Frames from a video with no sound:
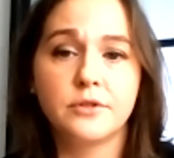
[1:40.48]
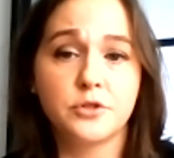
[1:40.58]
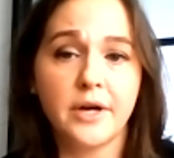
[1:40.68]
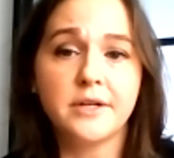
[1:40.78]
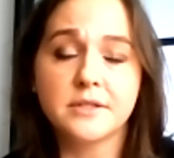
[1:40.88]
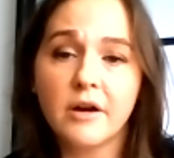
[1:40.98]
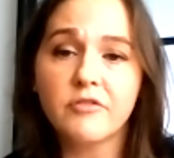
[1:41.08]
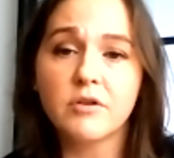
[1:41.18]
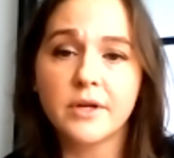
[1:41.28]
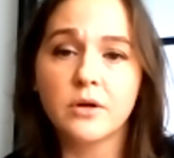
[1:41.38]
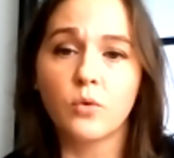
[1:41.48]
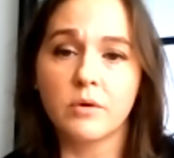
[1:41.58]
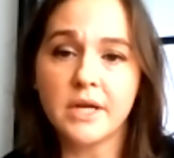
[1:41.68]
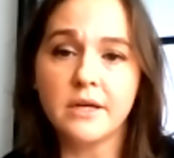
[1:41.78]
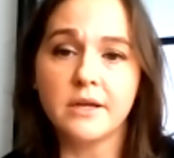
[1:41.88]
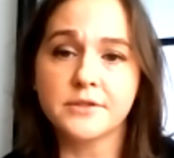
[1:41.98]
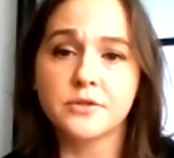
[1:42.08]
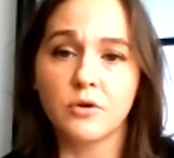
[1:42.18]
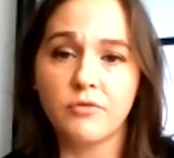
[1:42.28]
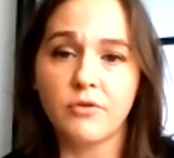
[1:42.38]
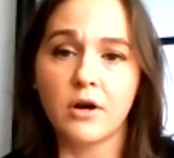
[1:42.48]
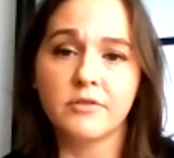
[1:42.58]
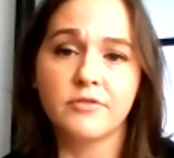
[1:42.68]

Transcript: the Chinese government or media so far.